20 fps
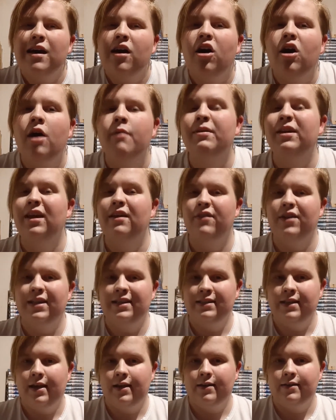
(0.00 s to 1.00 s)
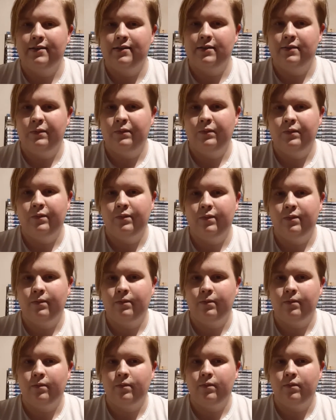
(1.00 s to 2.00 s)
I'm going to give it a 6.
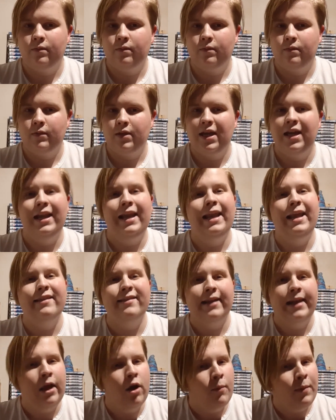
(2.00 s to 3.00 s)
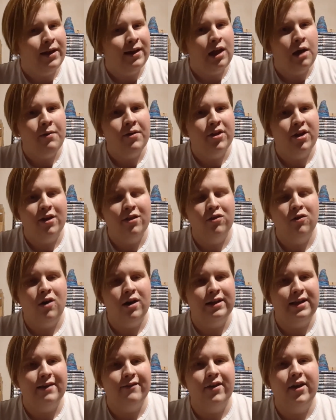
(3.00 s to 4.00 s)
It's a little bit lower than I thought
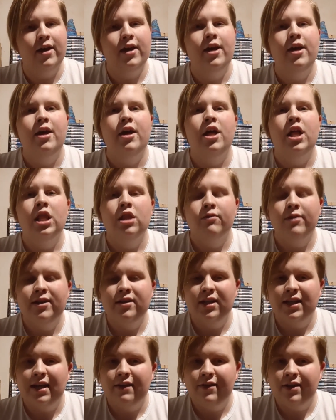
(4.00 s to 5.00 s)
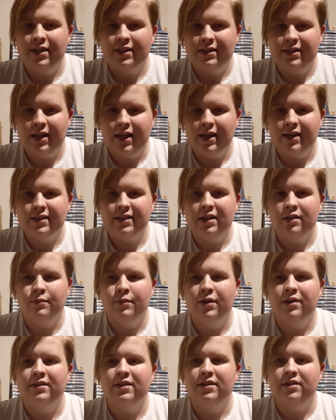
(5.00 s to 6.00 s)
I'd give it. The reason I give it a 6 is
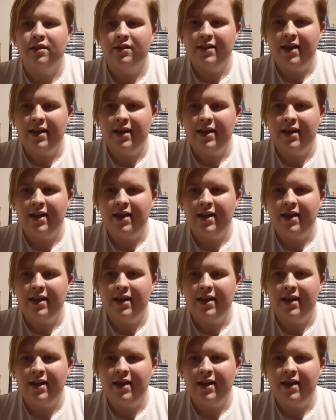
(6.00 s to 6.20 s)
because it does